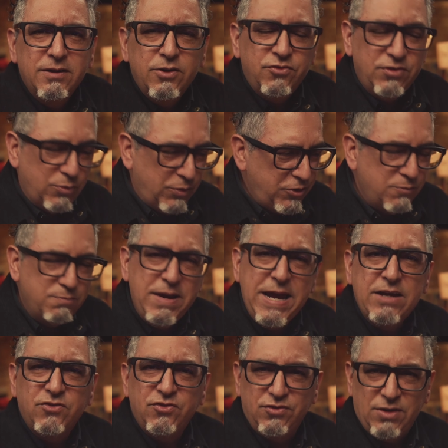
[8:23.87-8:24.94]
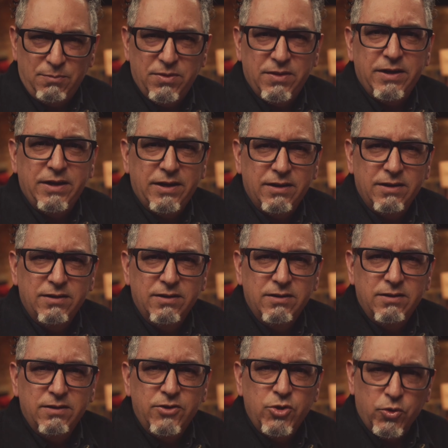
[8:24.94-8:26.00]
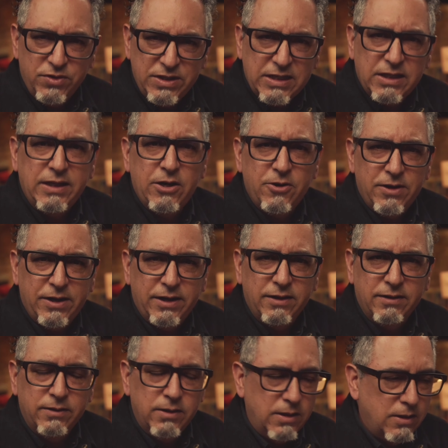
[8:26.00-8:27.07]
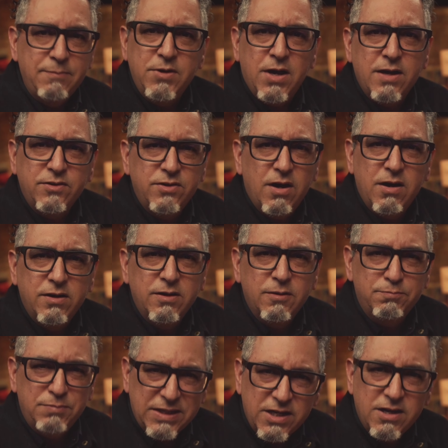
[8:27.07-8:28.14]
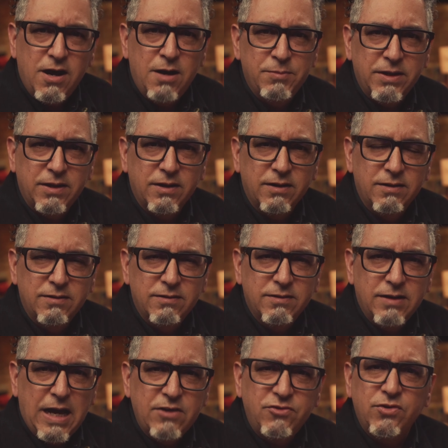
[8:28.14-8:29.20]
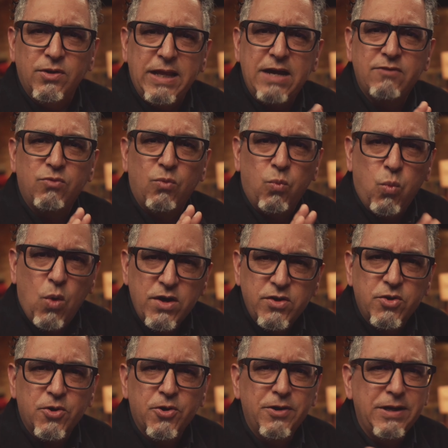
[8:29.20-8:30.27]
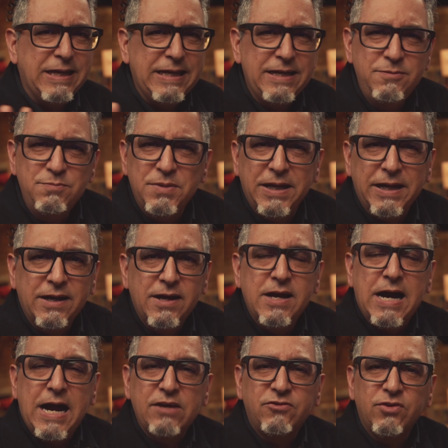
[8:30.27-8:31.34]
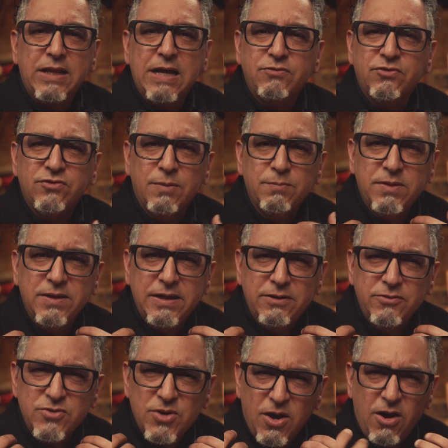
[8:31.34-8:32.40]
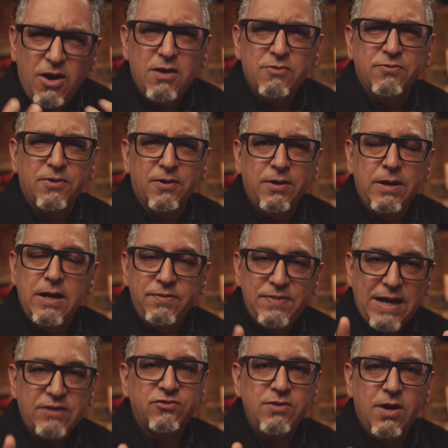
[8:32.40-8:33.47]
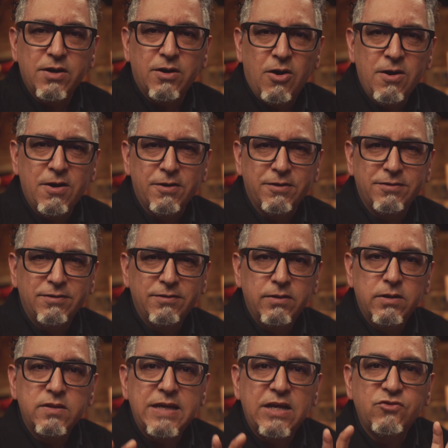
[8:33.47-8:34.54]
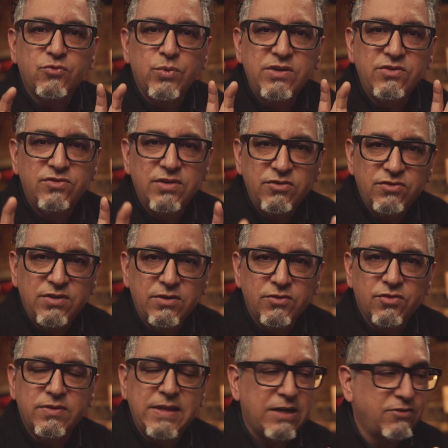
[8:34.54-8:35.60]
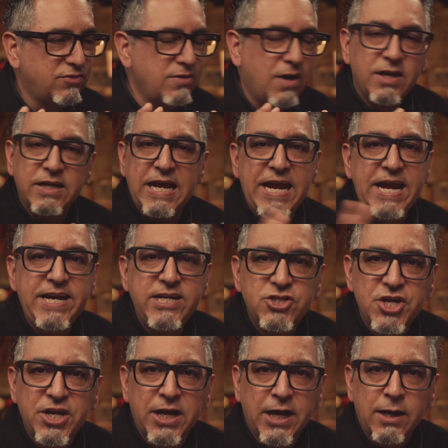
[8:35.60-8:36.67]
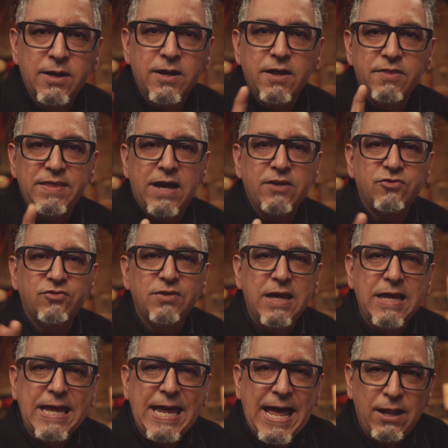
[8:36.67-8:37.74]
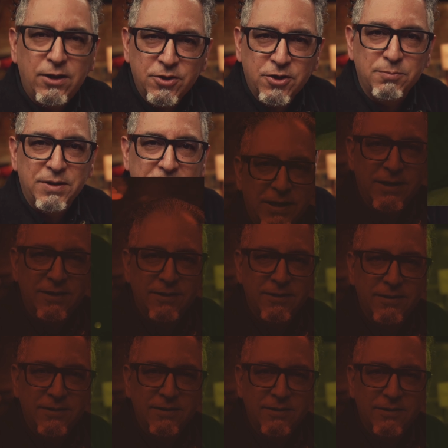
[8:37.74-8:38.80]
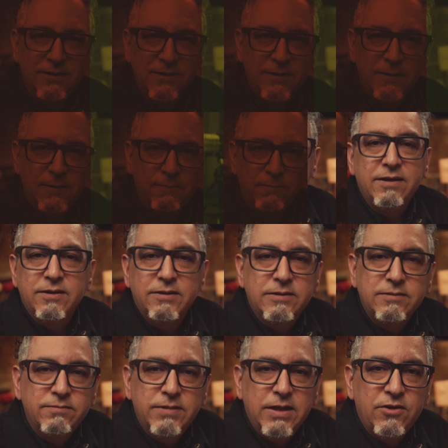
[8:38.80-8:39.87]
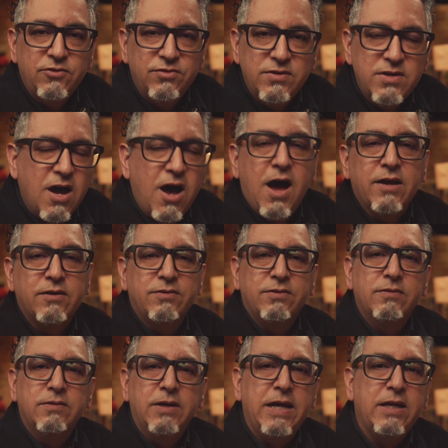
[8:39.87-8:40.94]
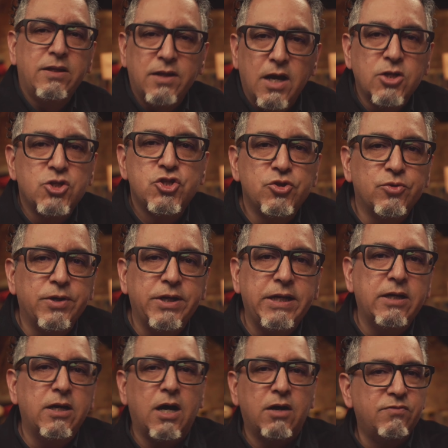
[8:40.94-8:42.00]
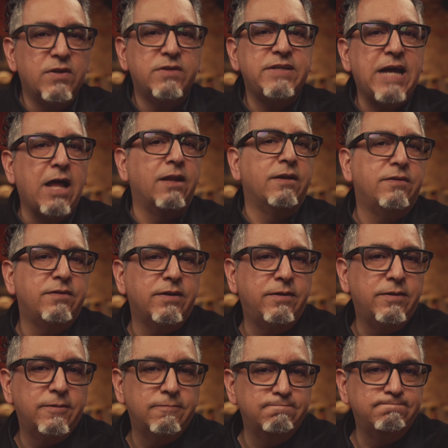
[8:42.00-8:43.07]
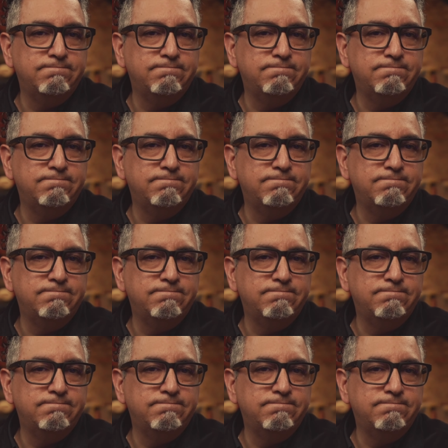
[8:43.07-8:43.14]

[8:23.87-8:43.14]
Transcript: You see, when you make something, you're declaring, I'm not done becoming. I still have wonder in me. I still have something to offer. That's not art. That's resistance. That's not aging. That's alchemy. Creativity is not a luxury of the talented.